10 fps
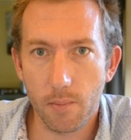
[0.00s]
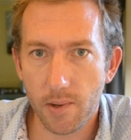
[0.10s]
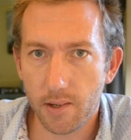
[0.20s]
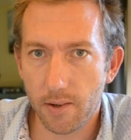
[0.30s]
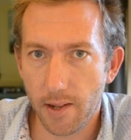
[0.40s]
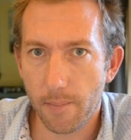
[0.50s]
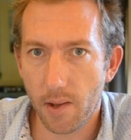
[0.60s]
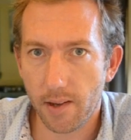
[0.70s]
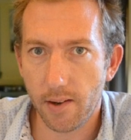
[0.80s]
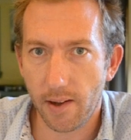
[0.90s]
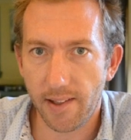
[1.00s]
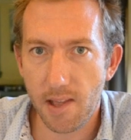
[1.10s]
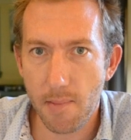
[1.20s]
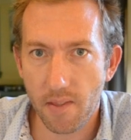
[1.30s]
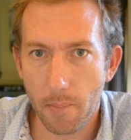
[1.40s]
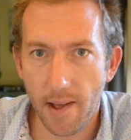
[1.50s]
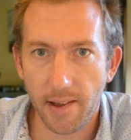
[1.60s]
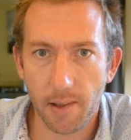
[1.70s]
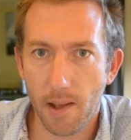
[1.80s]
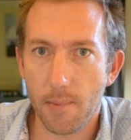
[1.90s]
and we can I can email them
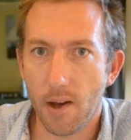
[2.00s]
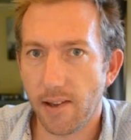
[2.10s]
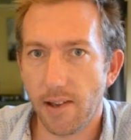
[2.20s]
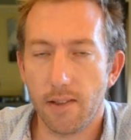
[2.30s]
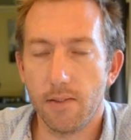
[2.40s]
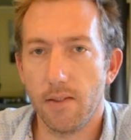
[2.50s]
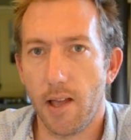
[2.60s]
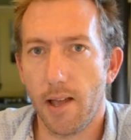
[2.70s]
back, and maybe I can get